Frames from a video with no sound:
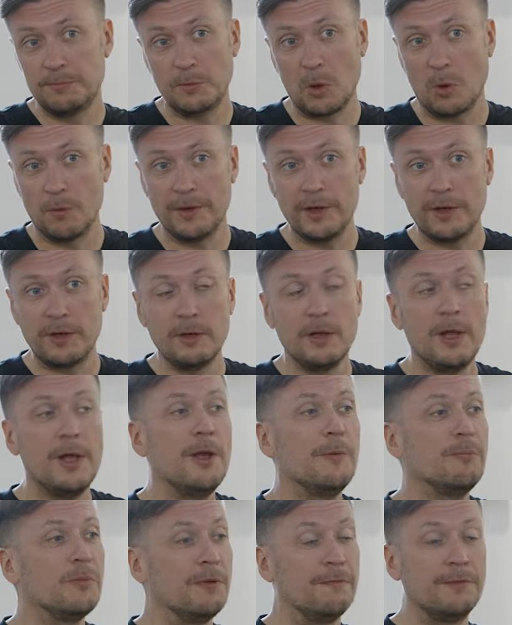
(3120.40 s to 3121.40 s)
go there.
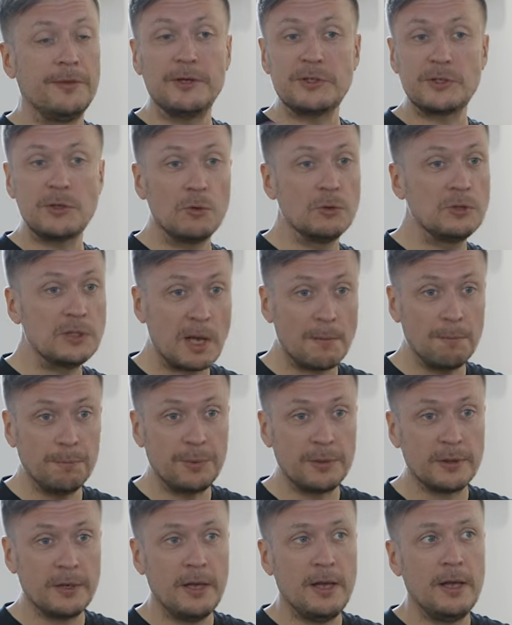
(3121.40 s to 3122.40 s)
If there's no
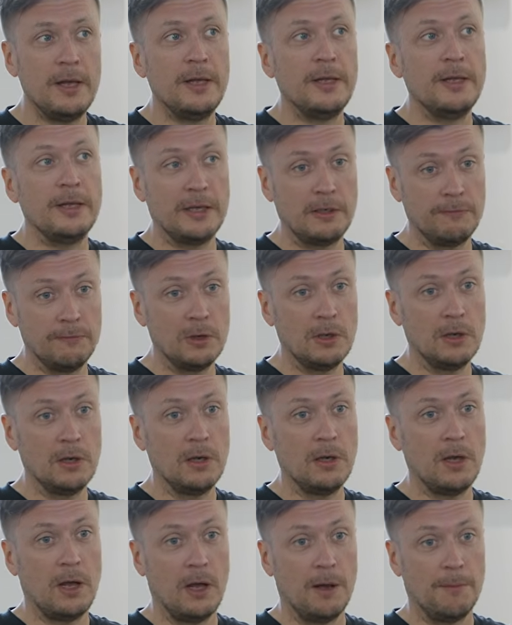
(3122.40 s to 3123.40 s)
dump, it
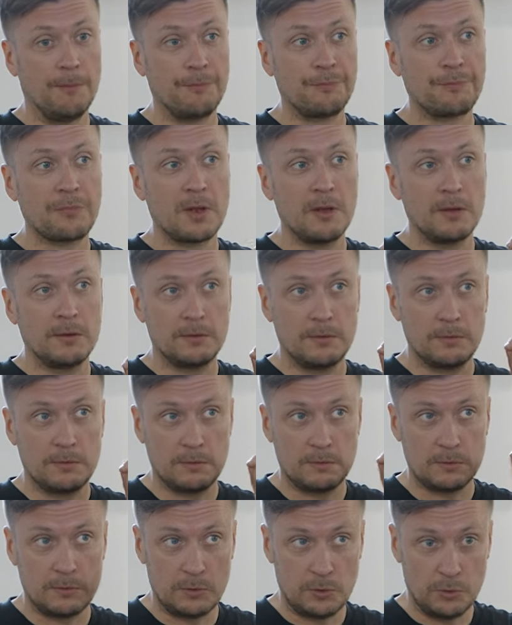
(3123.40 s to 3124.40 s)
will
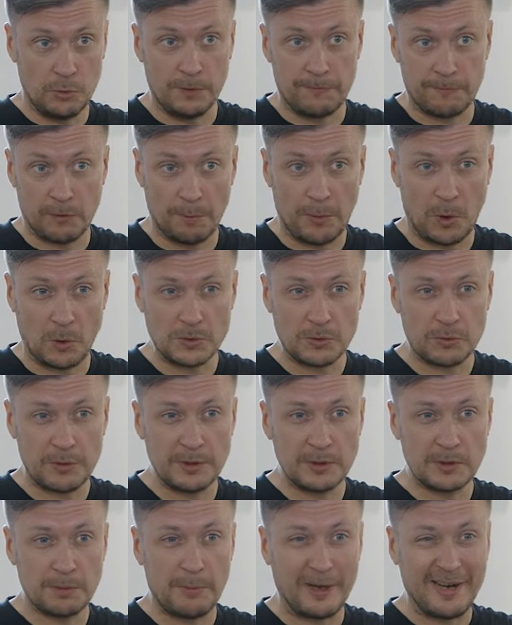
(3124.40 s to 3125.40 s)
do it from
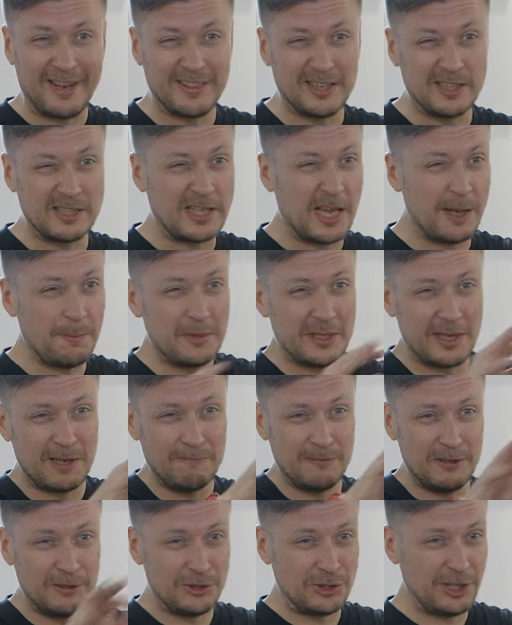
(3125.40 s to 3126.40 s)
Postgres, but at the same
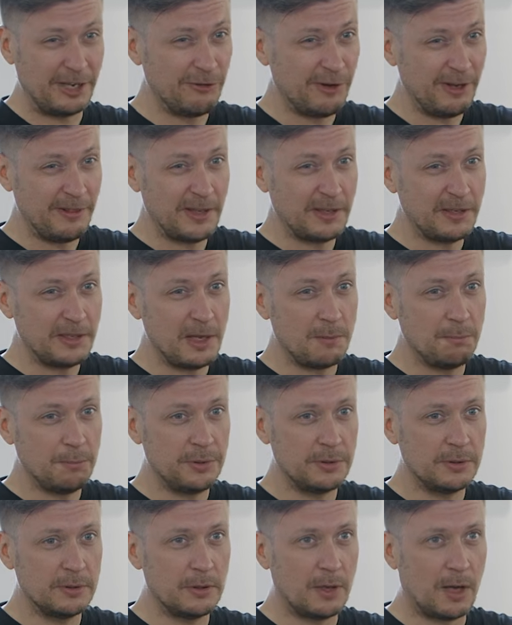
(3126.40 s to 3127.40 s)
time will generate that
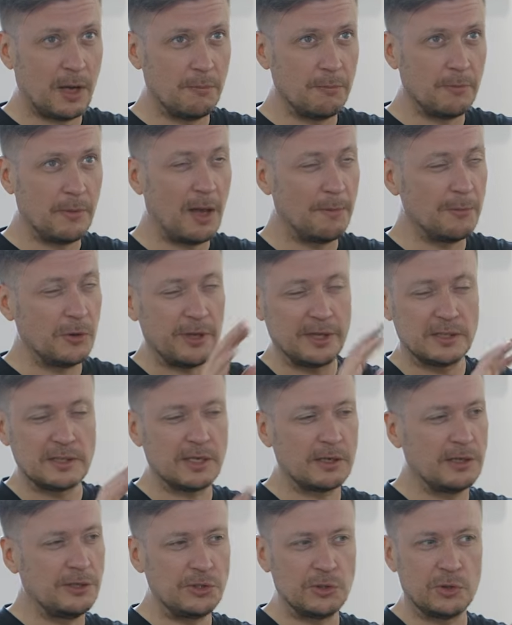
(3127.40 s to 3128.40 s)
dump. I'm not
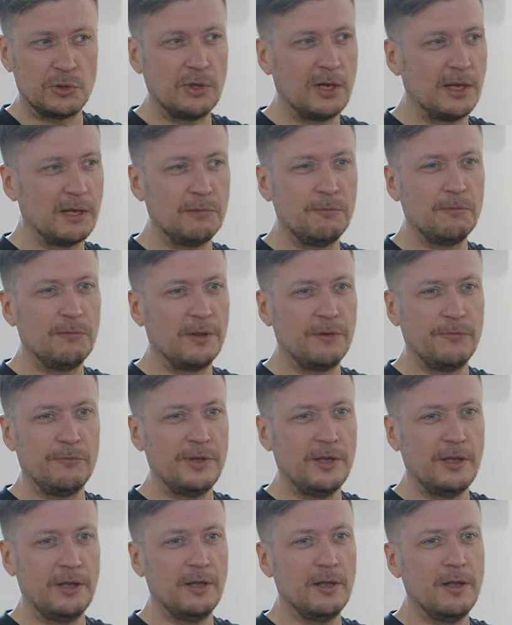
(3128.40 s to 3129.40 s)
exactly sure like whether
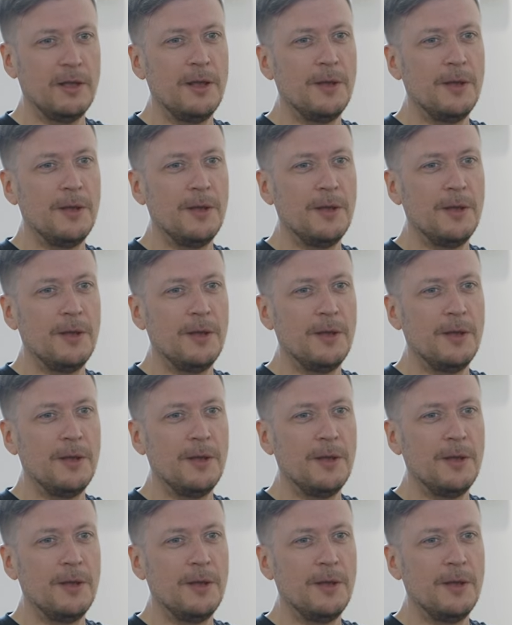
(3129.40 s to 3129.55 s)
we